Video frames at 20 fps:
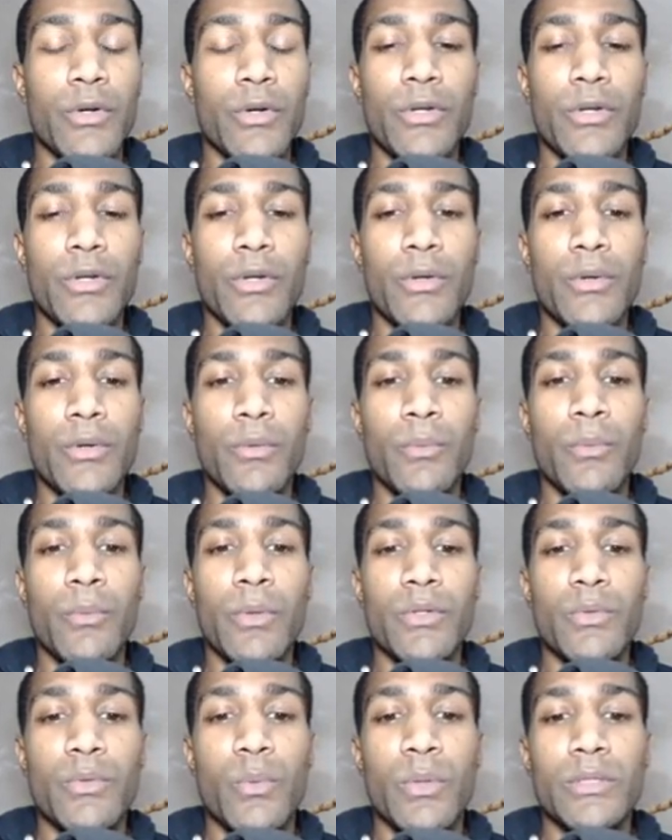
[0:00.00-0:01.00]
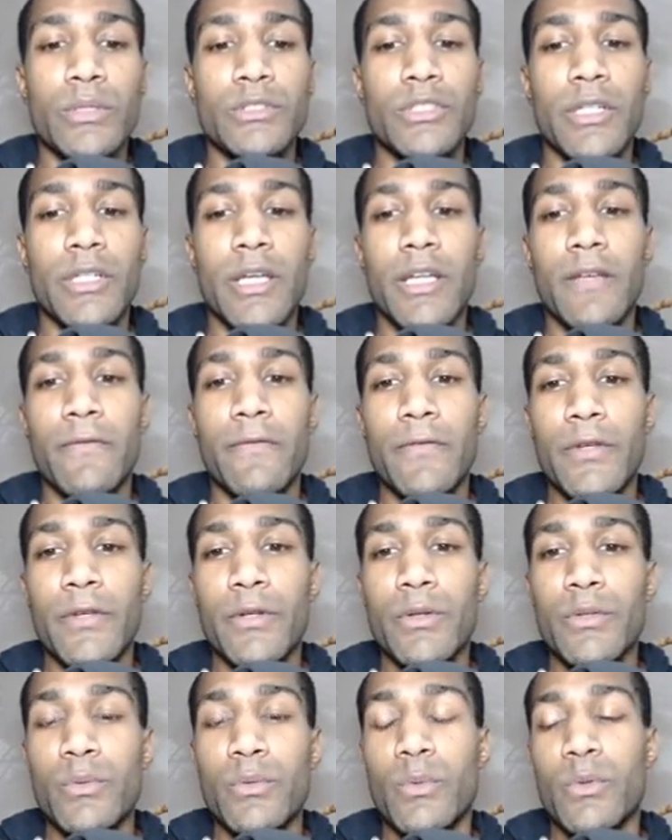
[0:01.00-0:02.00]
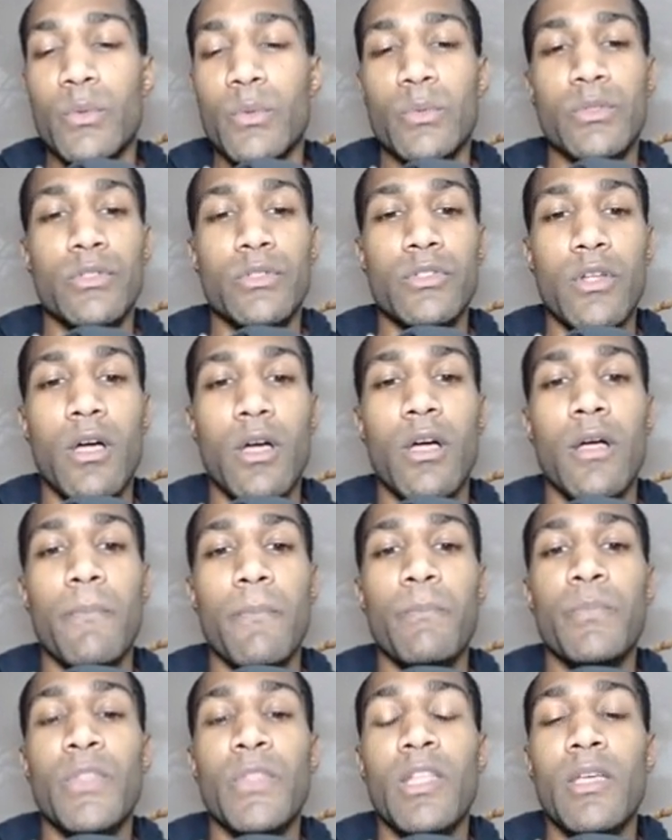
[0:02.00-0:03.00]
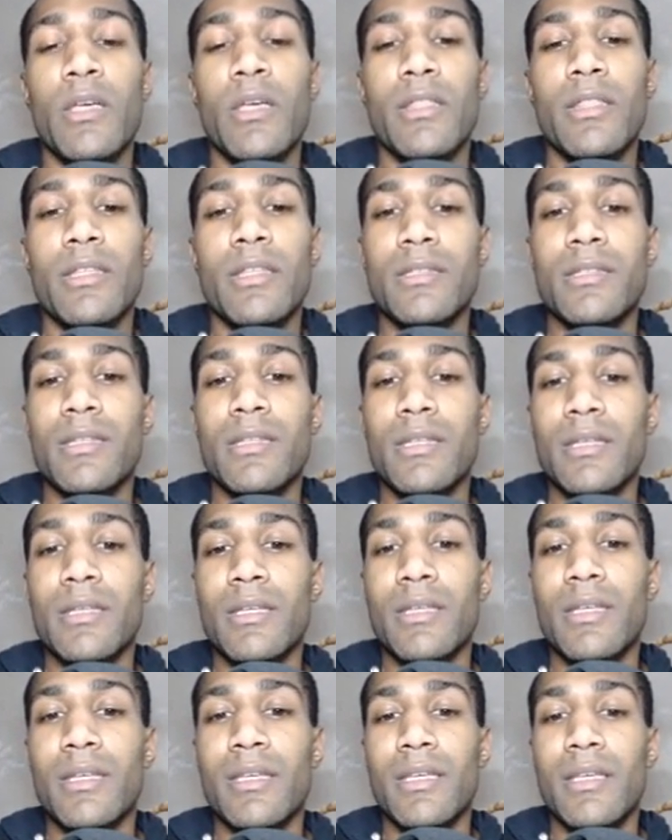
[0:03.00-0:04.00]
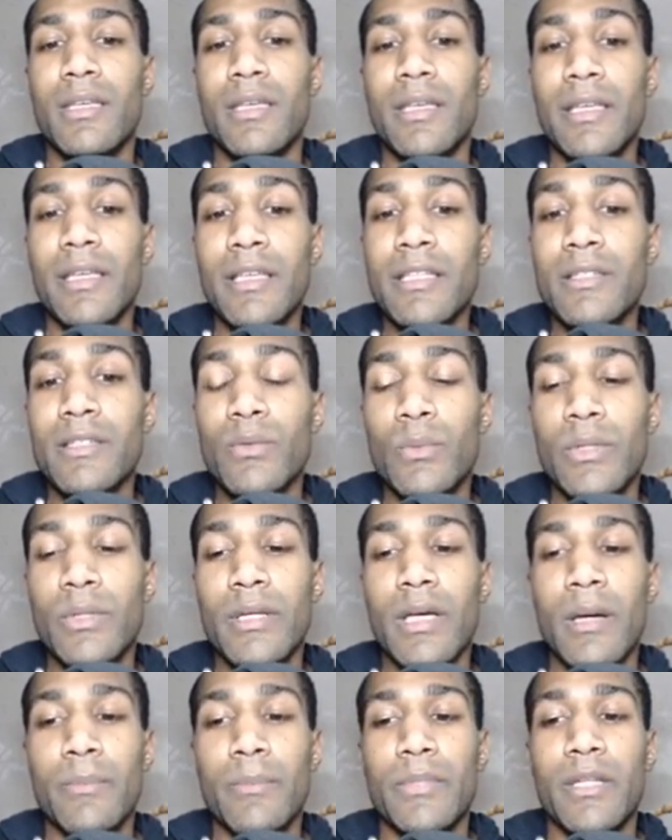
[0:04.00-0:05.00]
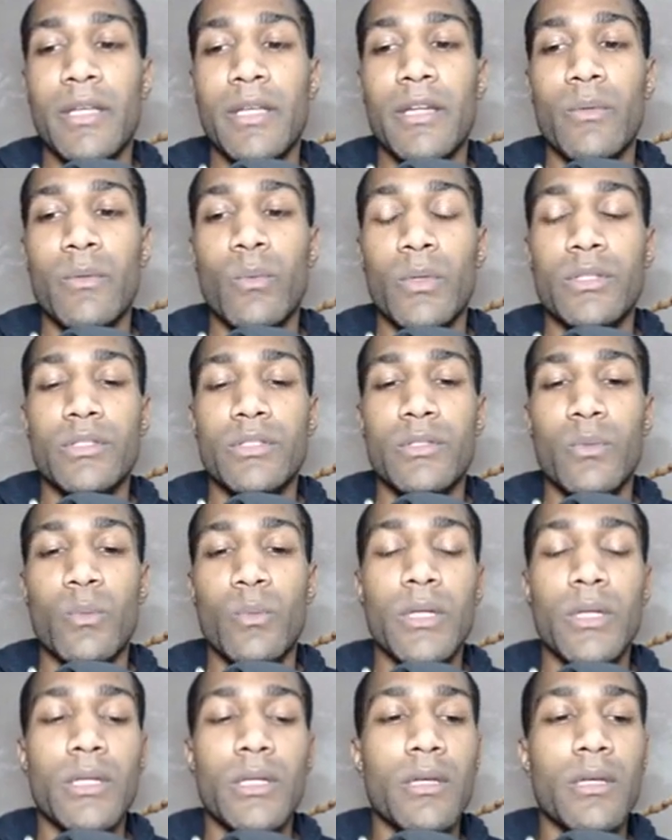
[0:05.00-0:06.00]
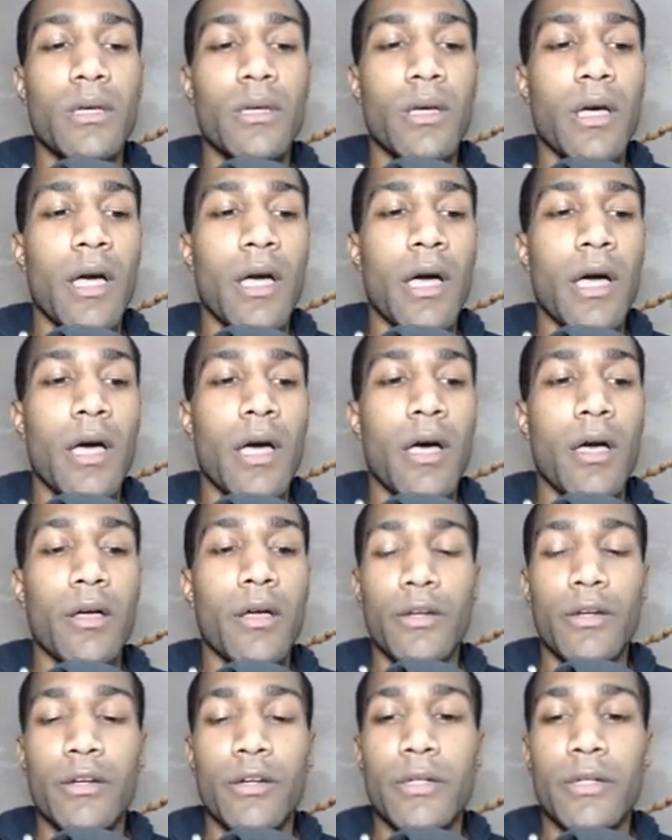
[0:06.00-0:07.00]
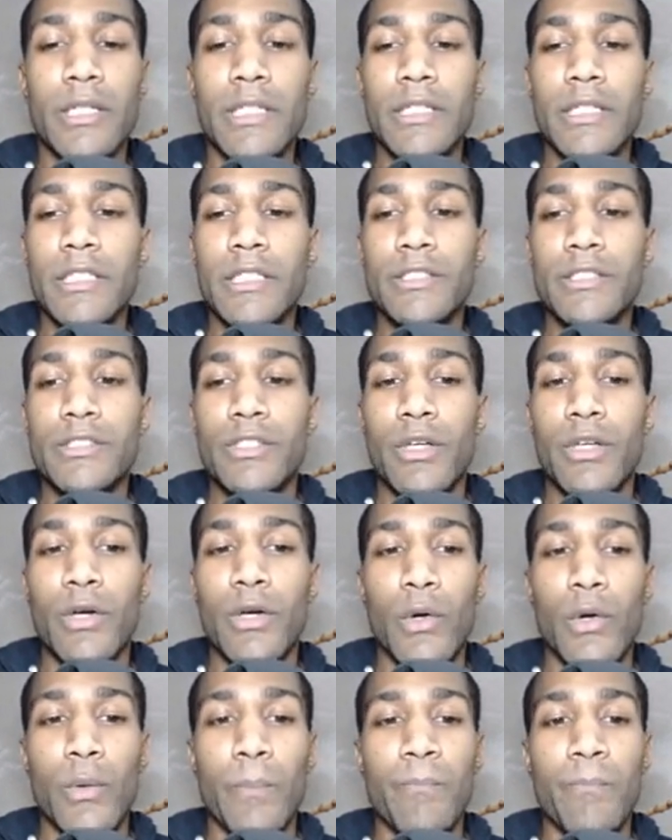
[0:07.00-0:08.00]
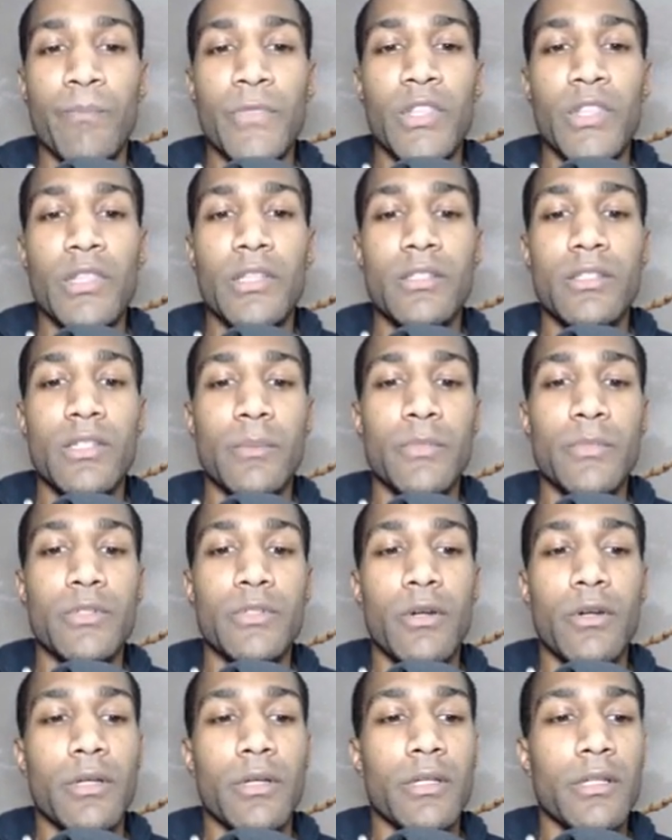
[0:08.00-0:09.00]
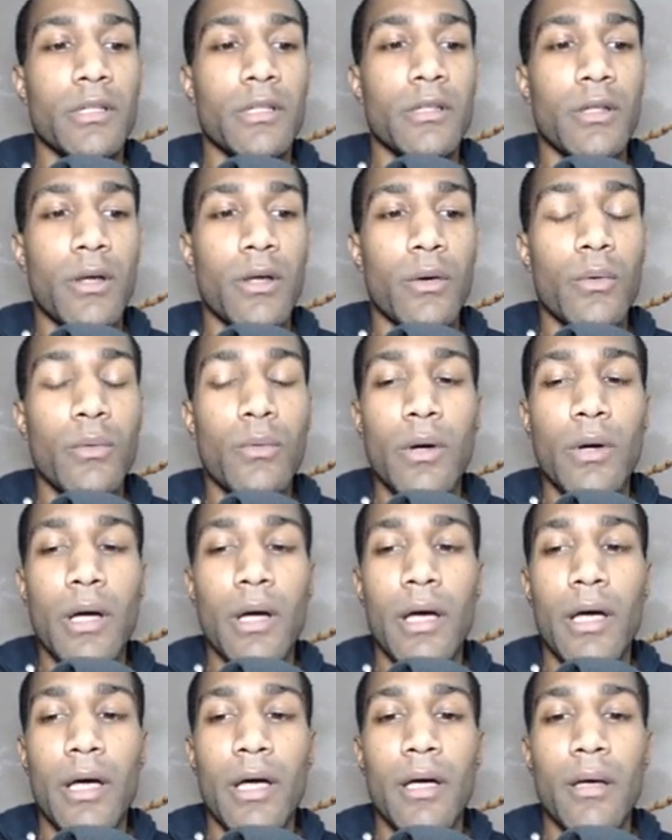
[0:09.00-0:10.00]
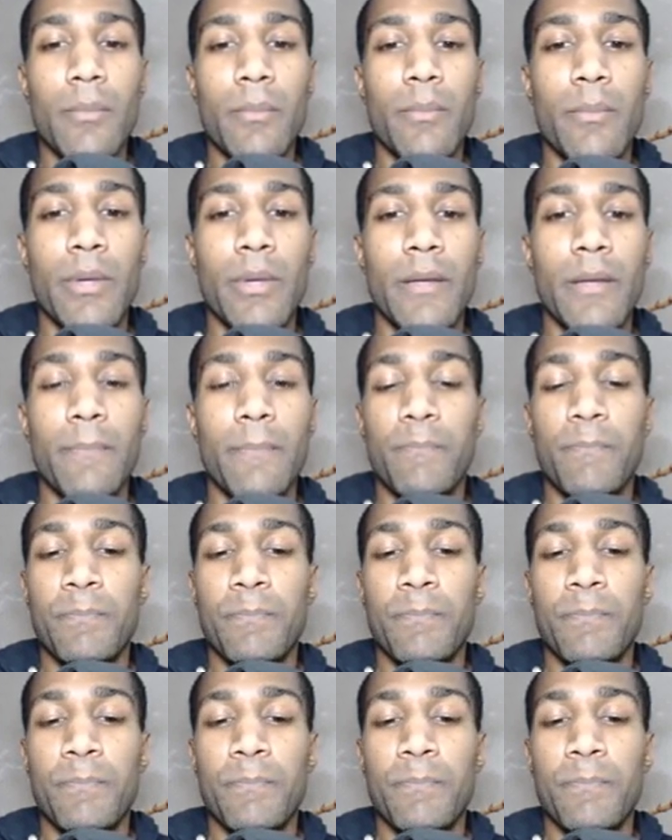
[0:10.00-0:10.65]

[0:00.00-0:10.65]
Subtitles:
you which ones are getting views, which ones are not. This is only updated once a week currently, so these numbers are a little low, but